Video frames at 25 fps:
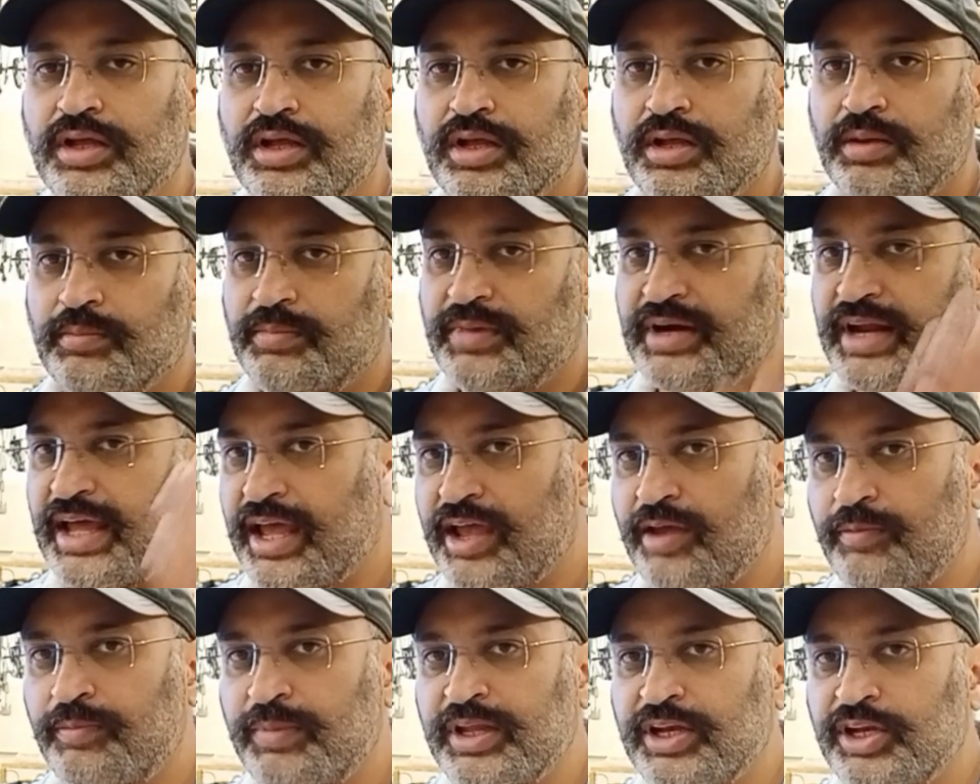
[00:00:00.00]
but I have
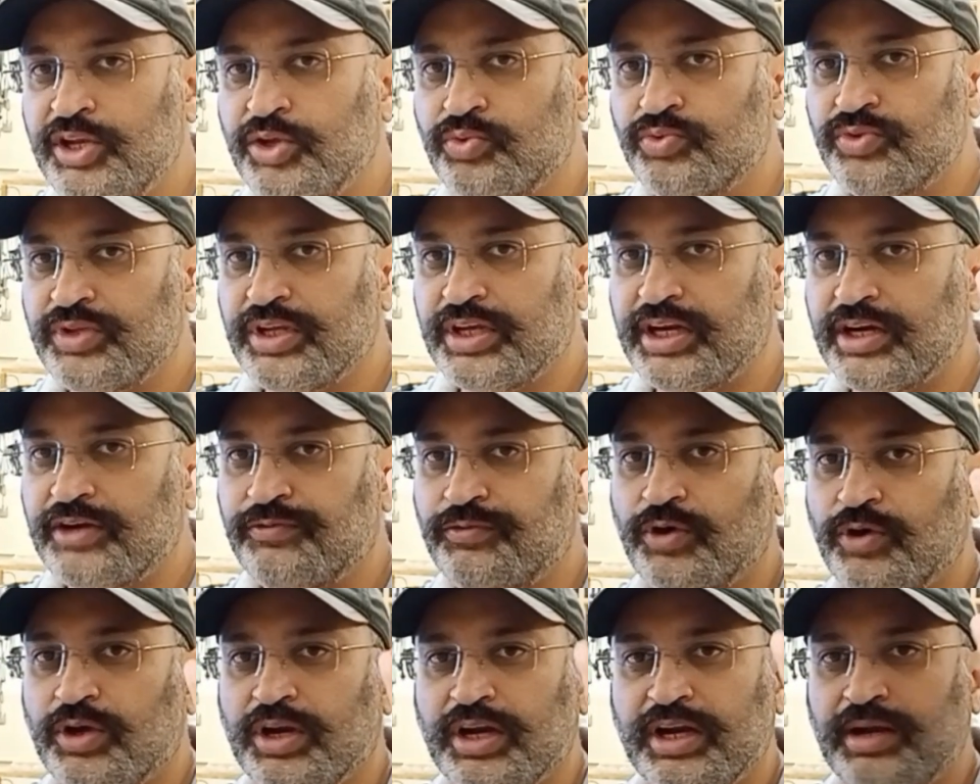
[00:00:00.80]
been using it
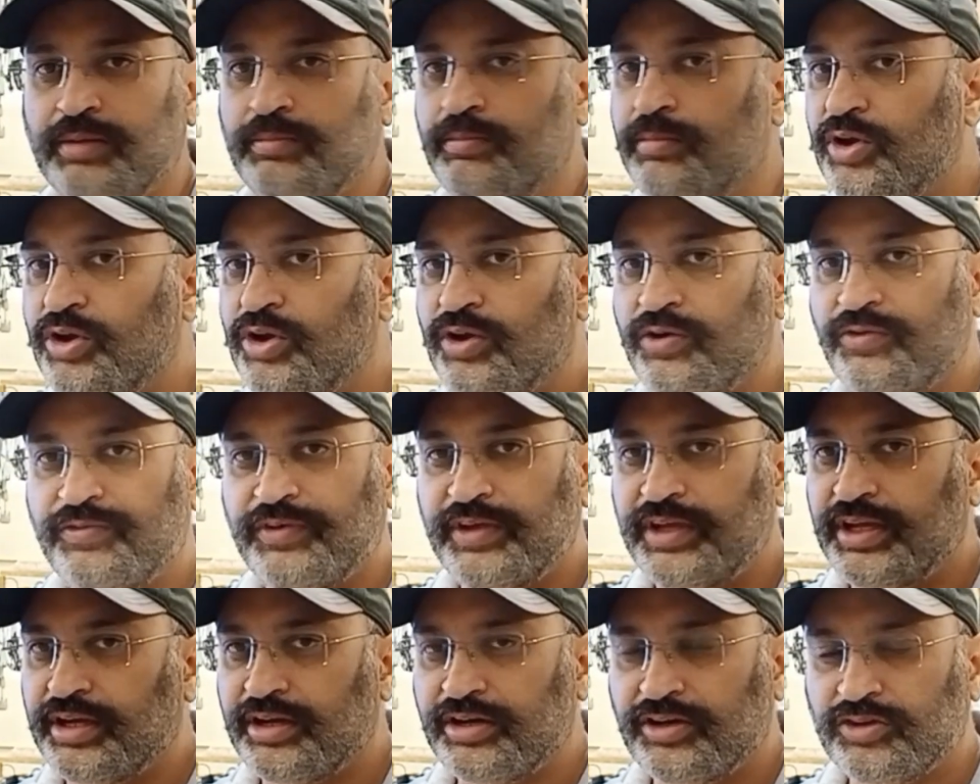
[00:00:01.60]
for a number of
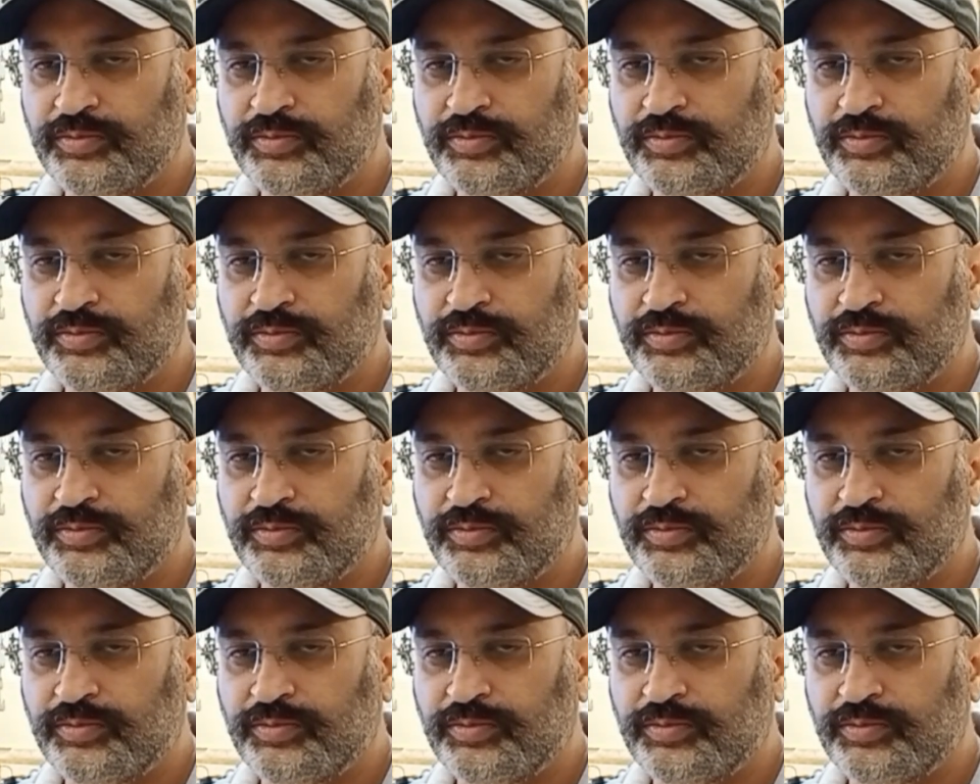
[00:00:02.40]
years